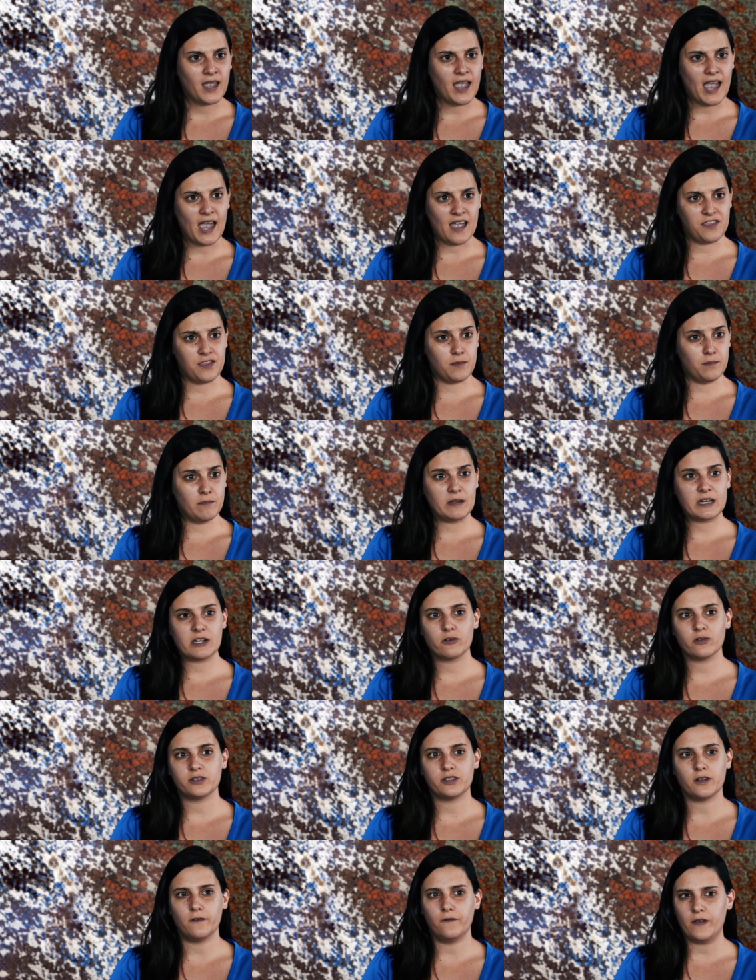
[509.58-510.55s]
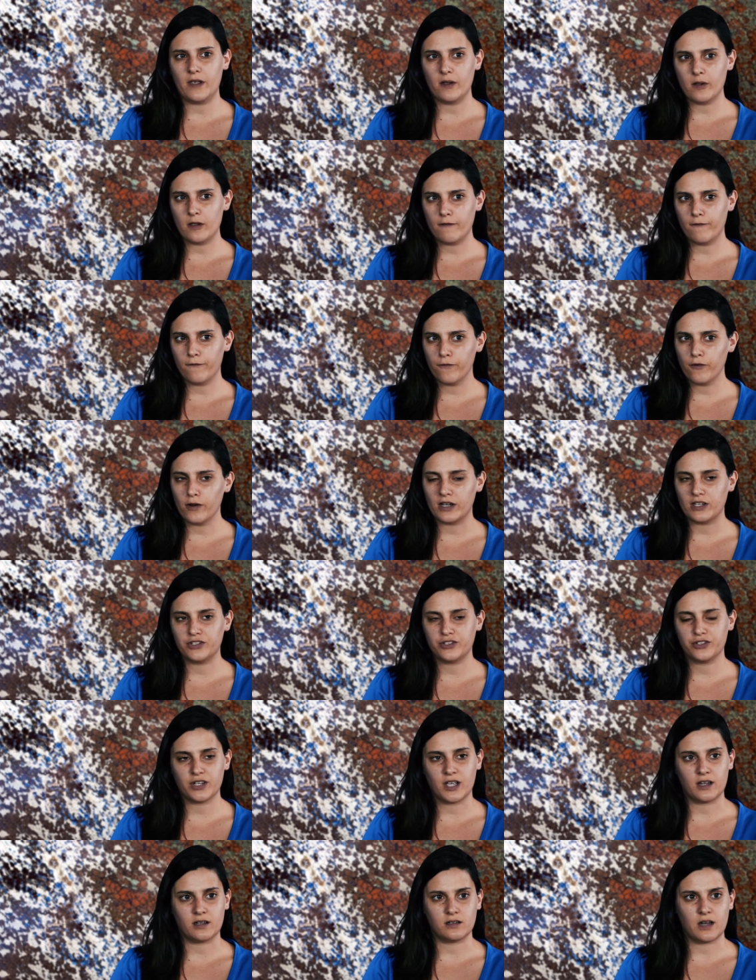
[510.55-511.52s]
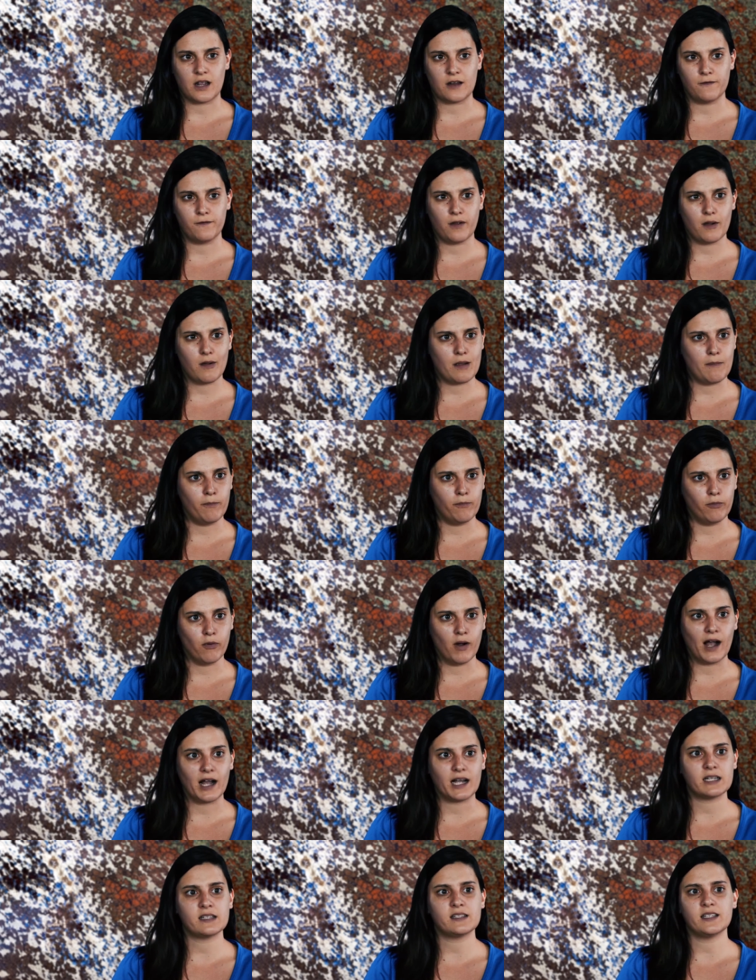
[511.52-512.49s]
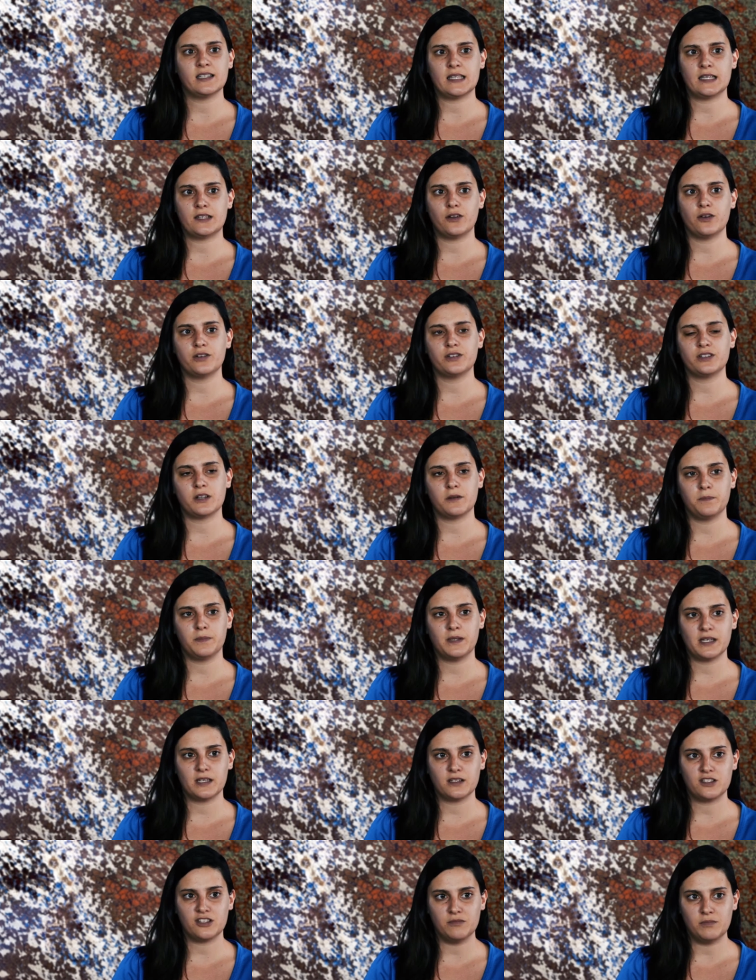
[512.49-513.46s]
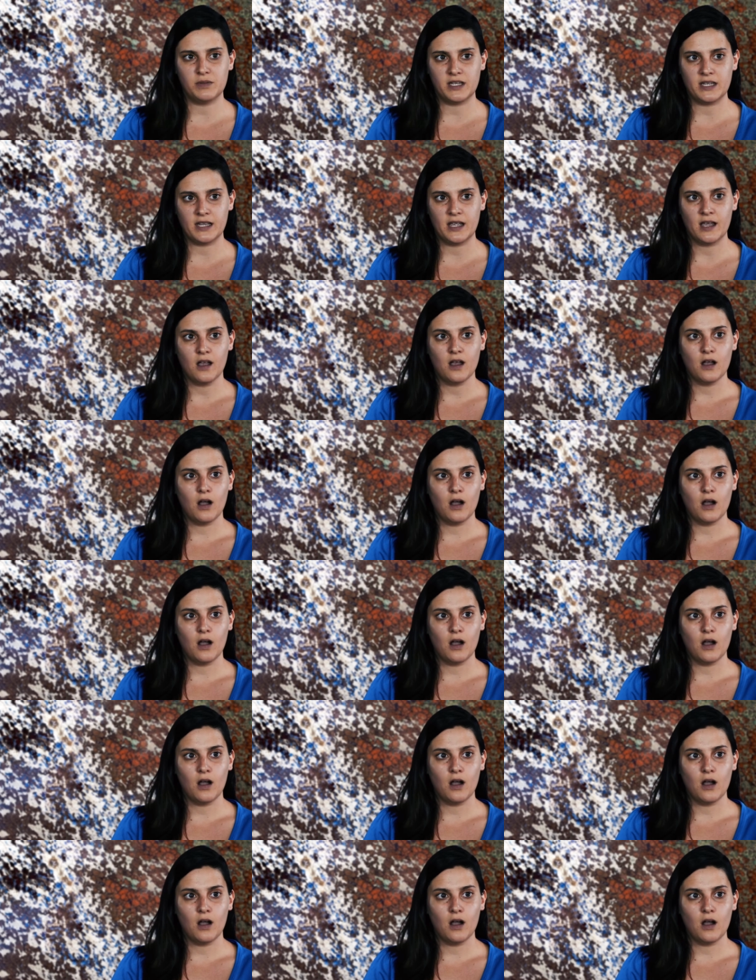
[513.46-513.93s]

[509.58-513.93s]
and the minerals are very fresh and very bright, and they don't appear to be